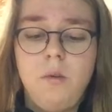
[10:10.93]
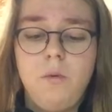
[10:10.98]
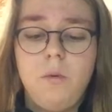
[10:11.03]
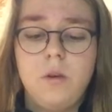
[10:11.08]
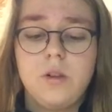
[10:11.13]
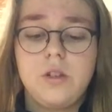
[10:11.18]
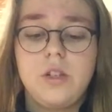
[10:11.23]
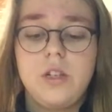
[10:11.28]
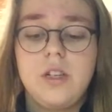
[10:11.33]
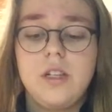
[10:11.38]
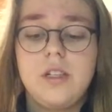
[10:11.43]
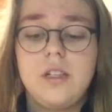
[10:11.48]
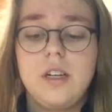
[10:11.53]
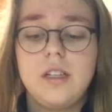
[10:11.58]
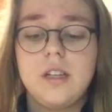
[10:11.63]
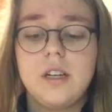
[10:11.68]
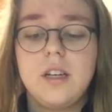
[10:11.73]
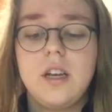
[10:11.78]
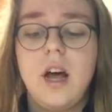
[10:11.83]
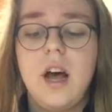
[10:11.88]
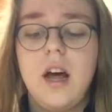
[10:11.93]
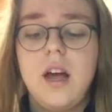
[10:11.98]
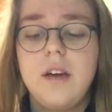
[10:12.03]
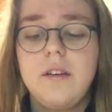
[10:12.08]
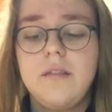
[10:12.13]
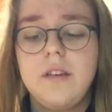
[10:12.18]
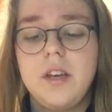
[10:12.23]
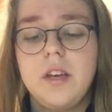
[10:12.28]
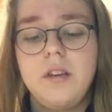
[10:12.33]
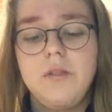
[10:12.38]
While she stays
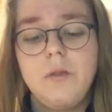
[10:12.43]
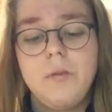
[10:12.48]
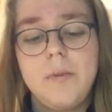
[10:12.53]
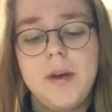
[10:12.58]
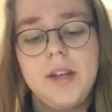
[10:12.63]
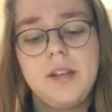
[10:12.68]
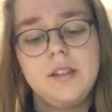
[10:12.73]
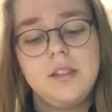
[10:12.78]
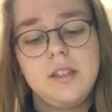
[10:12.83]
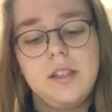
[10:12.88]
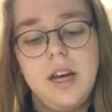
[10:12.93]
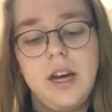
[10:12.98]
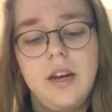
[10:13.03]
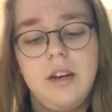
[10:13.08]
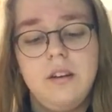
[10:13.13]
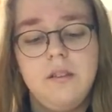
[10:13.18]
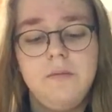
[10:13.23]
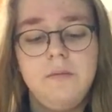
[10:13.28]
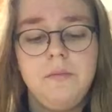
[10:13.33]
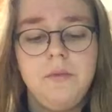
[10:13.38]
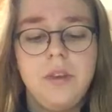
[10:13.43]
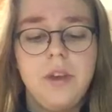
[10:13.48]
alive, he remains dead.